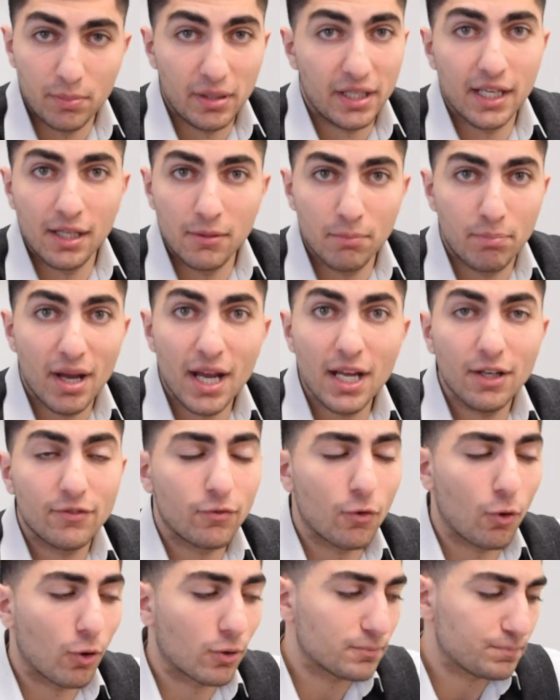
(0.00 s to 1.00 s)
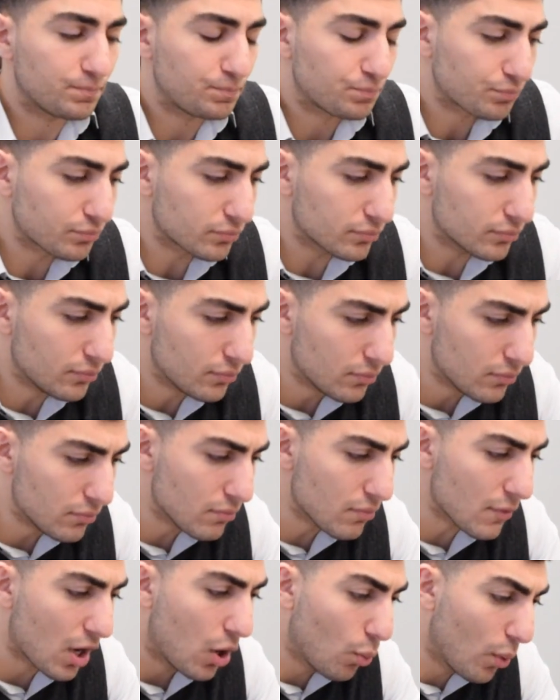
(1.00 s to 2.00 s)
getting paid for.
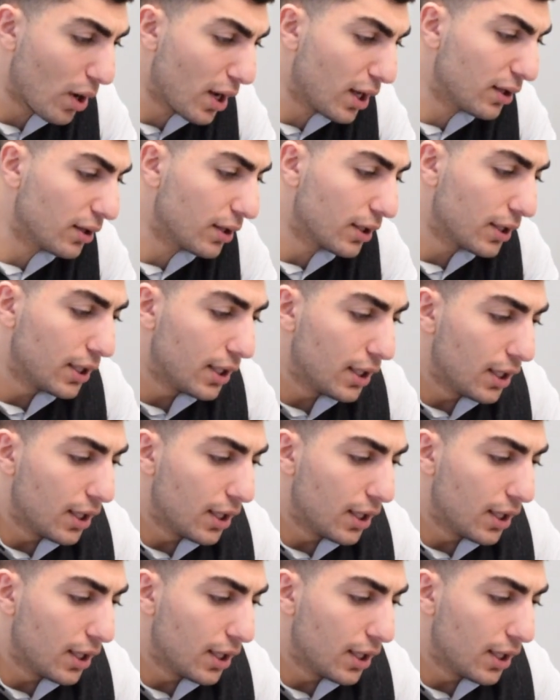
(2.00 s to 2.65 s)
Well,